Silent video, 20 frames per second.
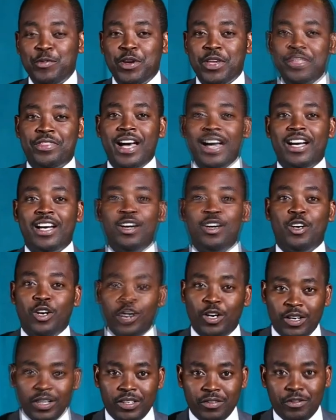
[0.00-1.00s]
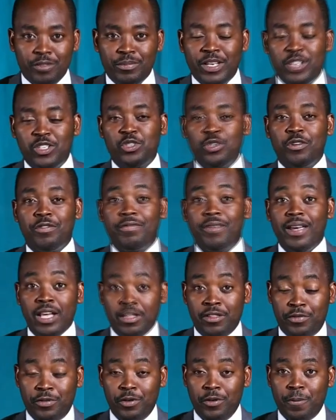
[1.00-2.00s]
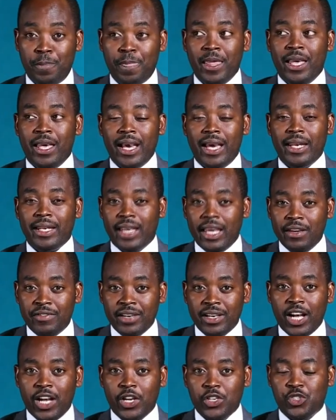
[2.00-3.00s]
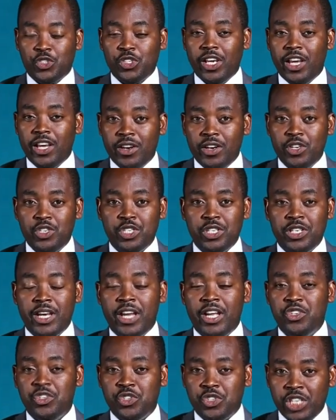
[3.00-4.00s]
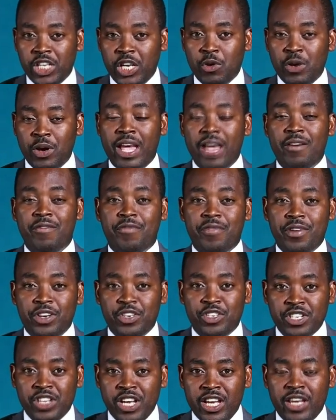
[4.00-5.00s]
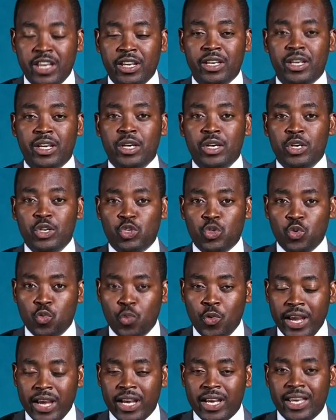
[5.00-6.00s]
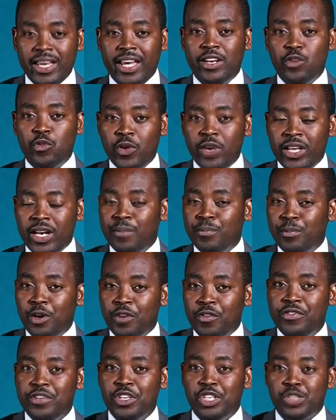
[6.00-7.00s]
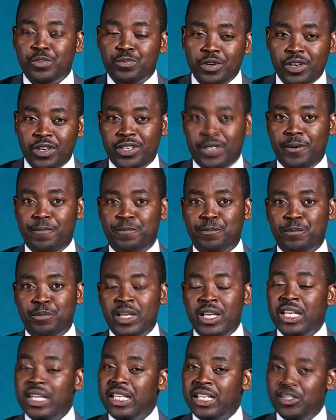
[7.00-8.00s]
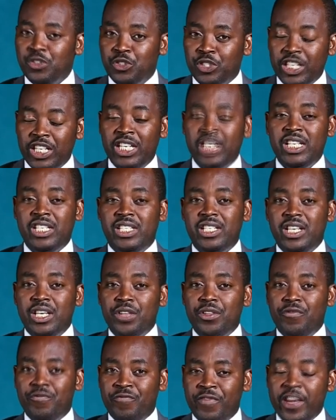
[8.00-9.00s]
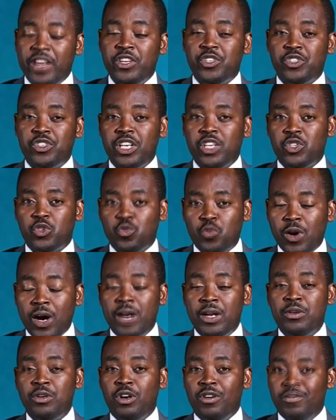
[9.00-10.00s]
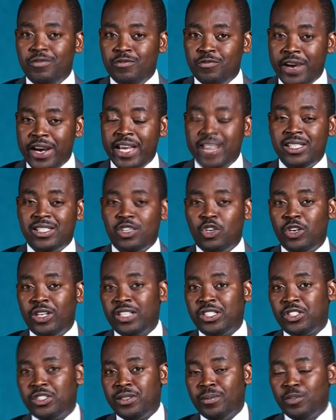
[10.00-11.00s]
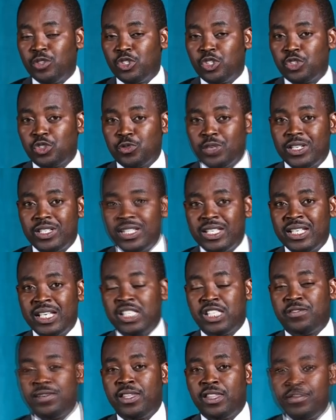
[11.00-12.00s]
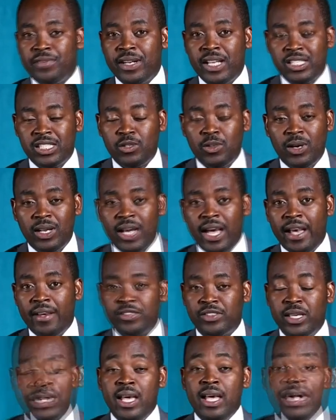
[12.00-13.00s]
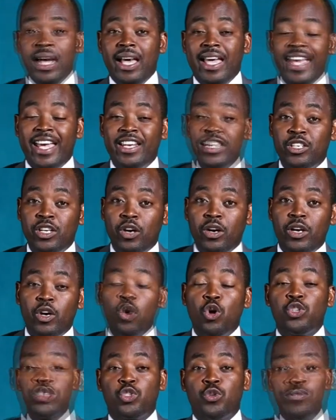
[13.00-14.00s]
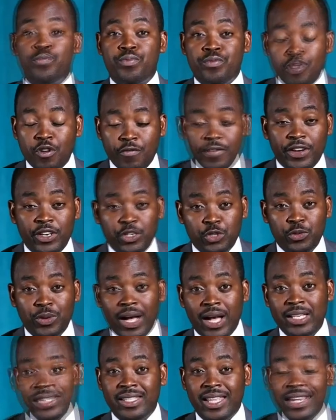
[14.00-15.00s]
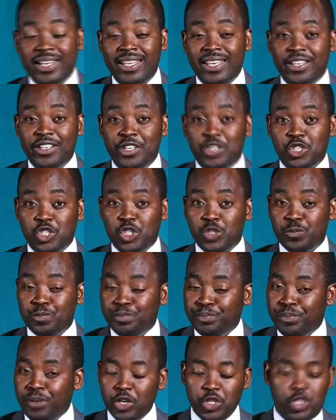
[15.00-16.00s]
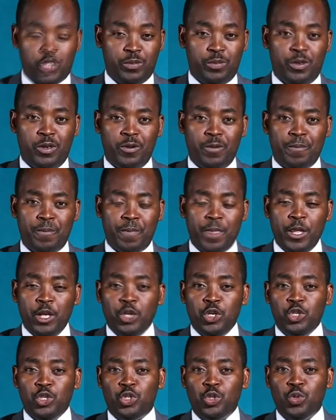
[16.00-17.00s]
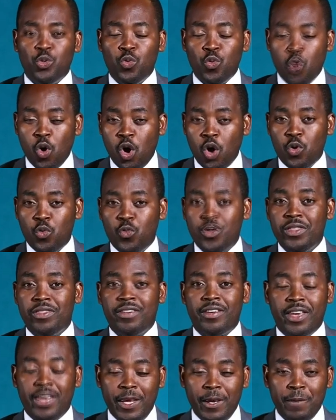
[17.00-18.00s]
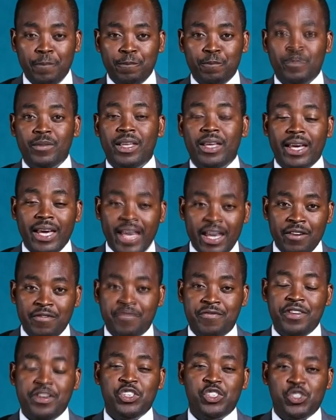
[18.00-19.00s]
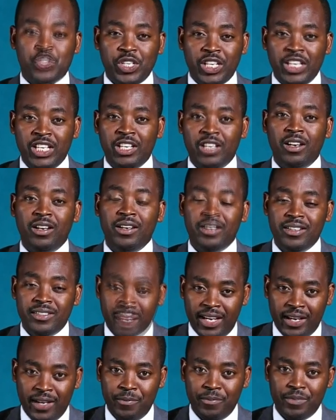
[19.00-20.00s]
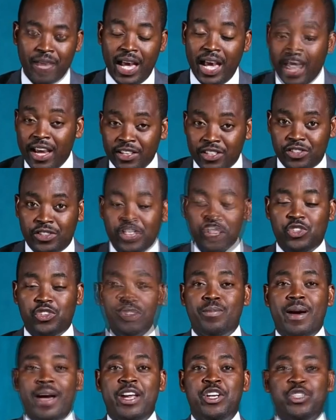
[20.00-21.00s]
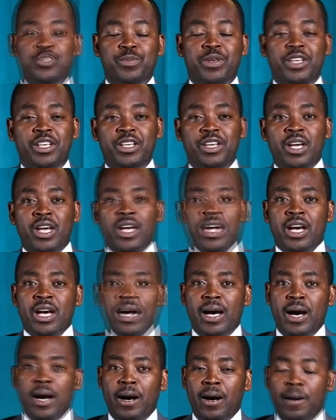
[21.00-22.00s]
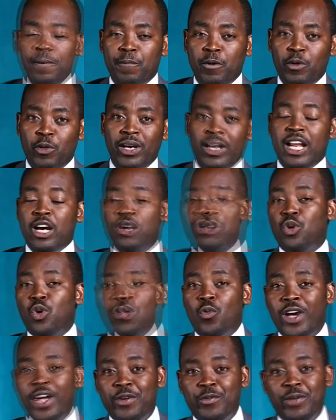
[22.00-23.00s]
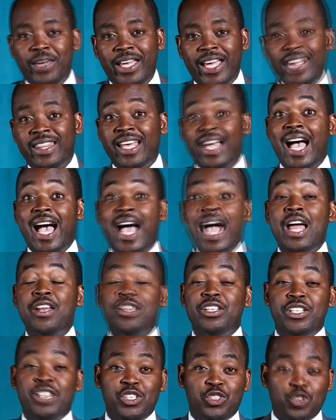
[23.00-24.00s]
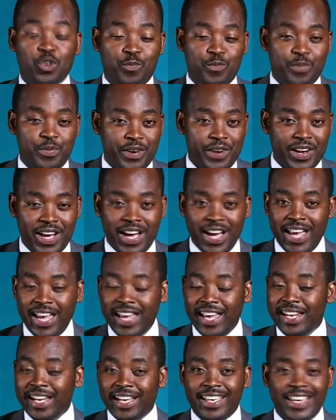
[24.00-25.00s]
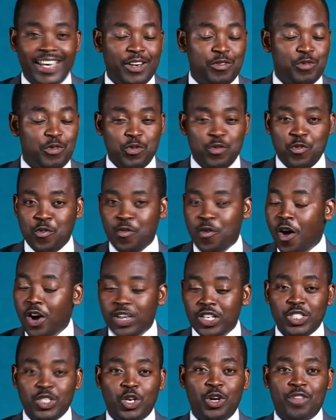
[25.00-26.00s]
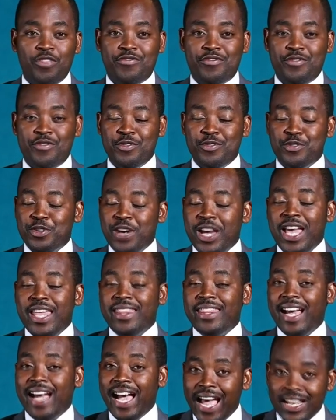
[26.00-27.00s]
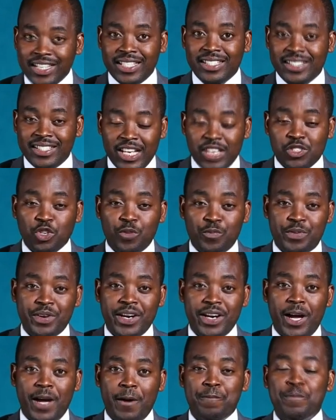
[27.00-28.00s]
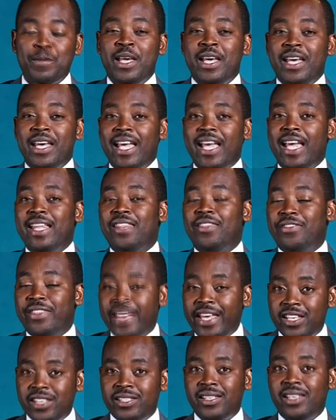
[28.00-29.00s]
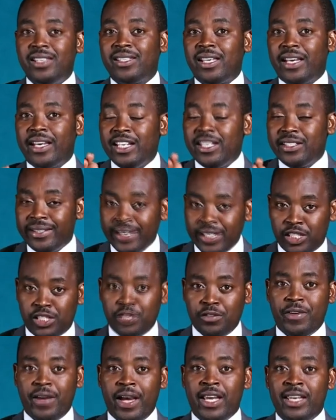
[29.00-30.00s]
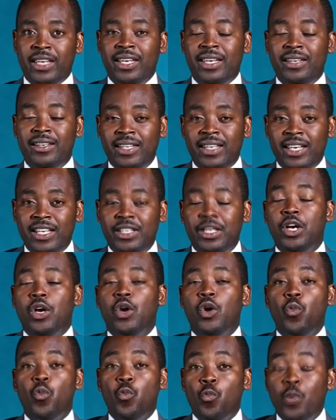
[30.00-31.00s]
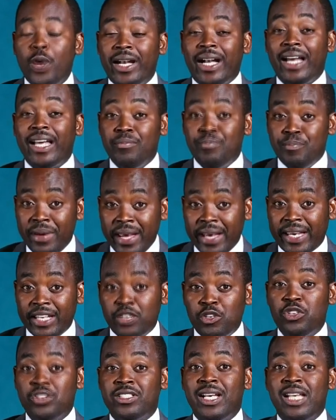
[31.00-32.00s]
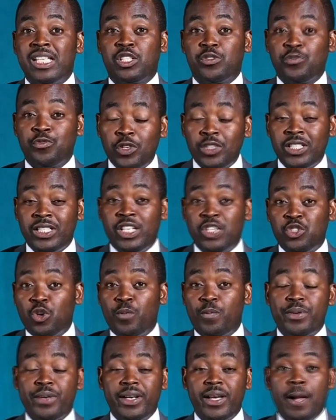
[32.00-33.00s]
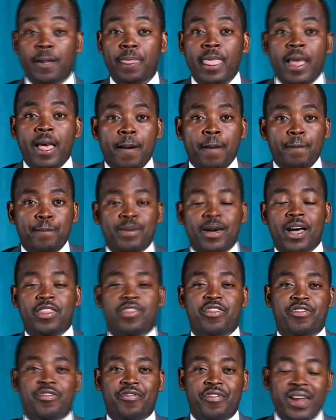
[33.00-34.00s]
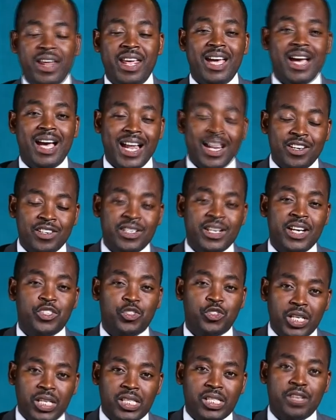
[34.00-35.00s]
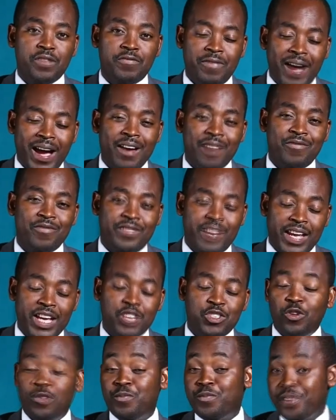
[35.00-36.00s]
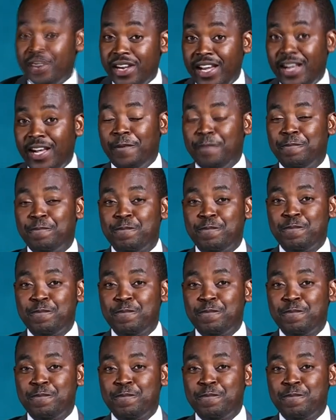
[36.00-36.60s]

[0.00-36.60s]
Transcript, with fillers: We thank God for being so faithful and giving us energy and zeal every day to wake and wait upon this program. Indeed, this is one of ways God is demonstrating his faithfulness in our lives and also proving to us that it is possible to walk with Him every single day. Uh, this reminds me uh, a while ago when we had the 100 days of prayer, and again, we walked all through the 100 days of prayer. And this is again testifying indeed. We can make it not just 40 days of prayer, but 365 days of prayer.